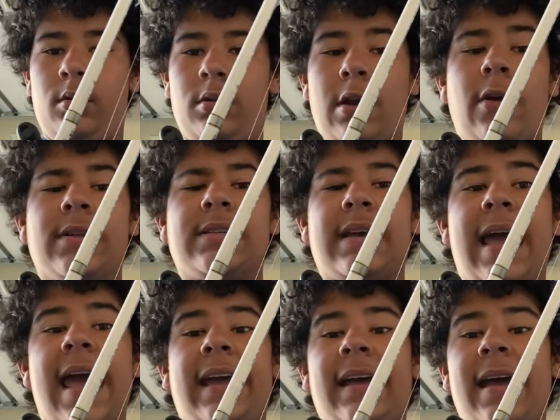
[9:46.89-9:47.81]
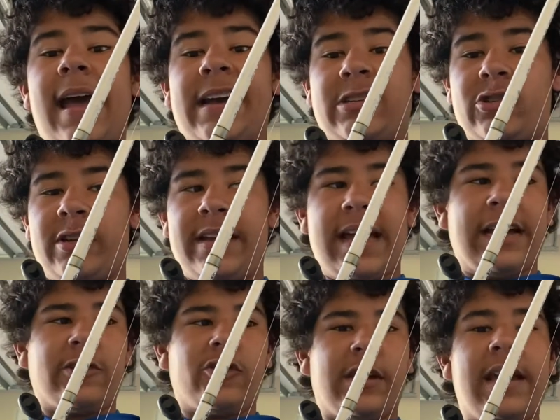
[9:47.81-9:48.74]
No, it's
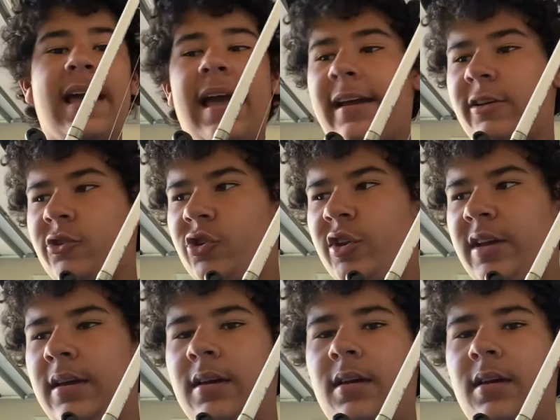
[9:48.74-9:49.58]
XG.